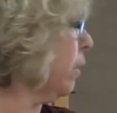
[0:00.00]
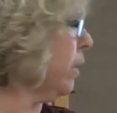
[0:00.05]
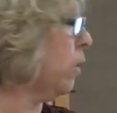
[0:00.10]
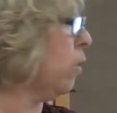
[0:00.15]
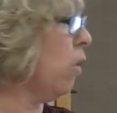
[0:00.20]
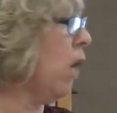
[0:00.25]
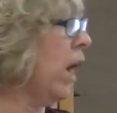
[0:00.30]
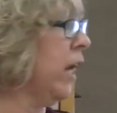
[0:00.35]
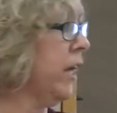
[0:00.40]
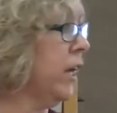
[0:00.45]
want
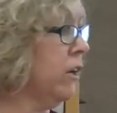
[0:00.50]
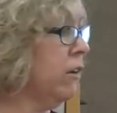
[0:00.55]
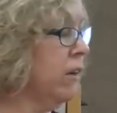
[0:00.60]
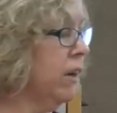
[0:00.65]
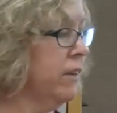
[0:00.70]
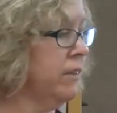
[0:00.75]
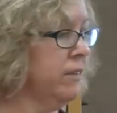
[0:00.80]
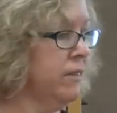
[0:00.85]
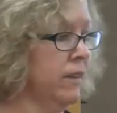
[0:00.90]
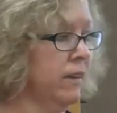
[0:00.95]
to walk
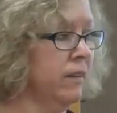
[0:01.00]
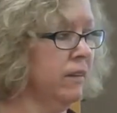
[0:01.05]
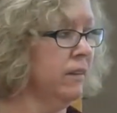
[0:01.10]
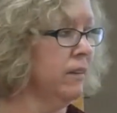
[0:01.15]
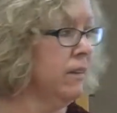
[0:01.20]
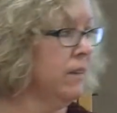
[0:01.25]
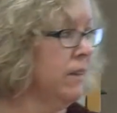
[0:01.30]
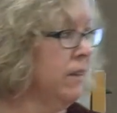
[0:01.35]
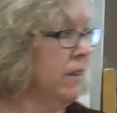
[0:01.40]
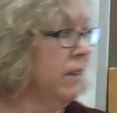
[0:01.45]
across
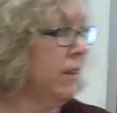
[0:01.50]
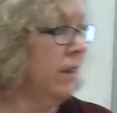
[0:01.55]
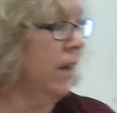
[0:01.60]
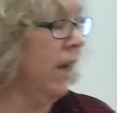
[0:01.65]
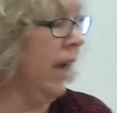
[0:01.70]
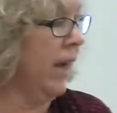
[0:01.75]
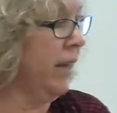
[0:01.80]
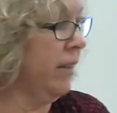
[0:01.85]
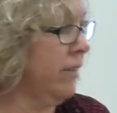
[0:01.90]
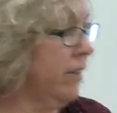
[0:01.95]

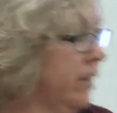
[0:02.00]
I guess